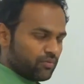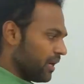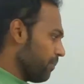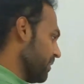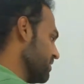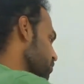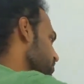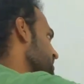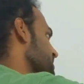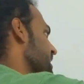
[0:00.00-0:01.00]
Repulsive
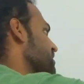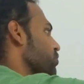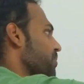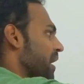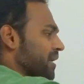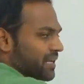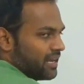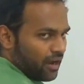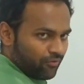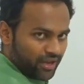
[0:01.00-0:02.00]
means it should be
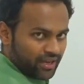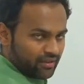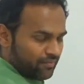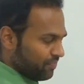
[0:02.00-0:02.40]
acting away.